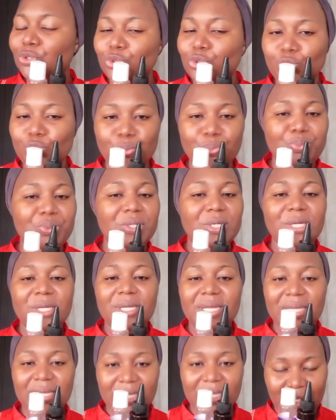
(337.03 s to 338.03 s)
duper
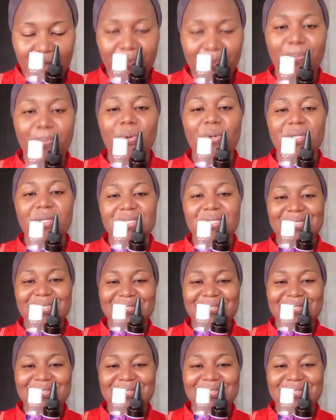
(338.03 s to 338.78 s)
important.